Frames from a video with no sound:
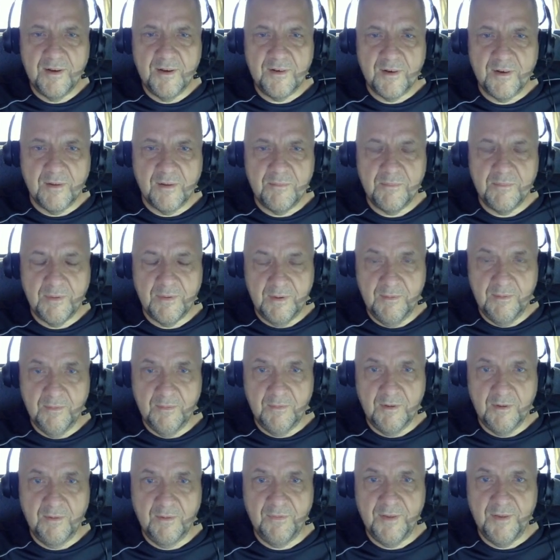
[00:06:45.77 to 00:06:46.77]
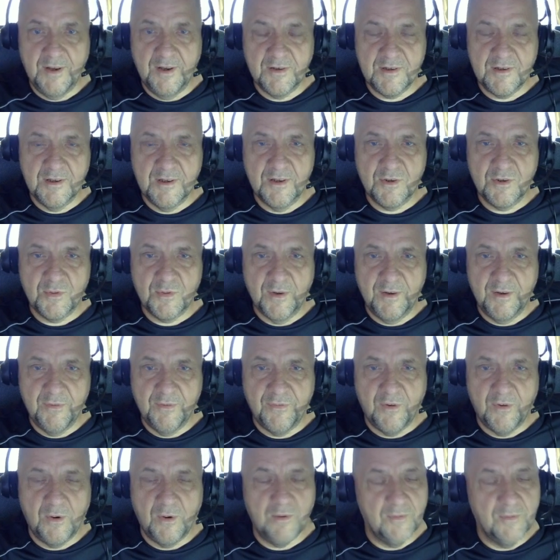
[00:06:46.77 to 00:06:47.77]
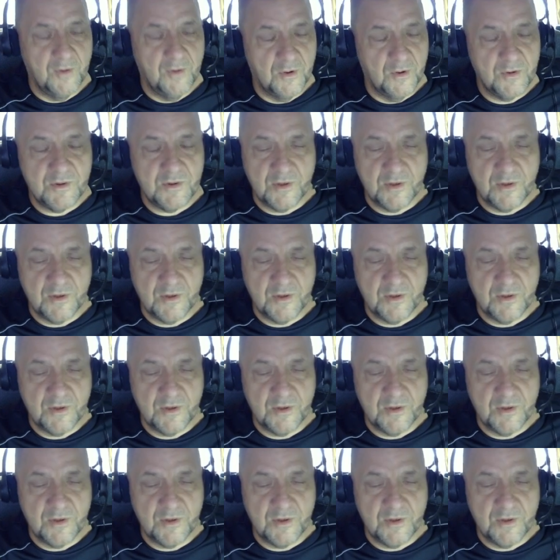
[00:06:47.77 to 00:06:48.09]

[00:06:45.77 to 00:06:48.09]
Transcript: dump 1024 of those.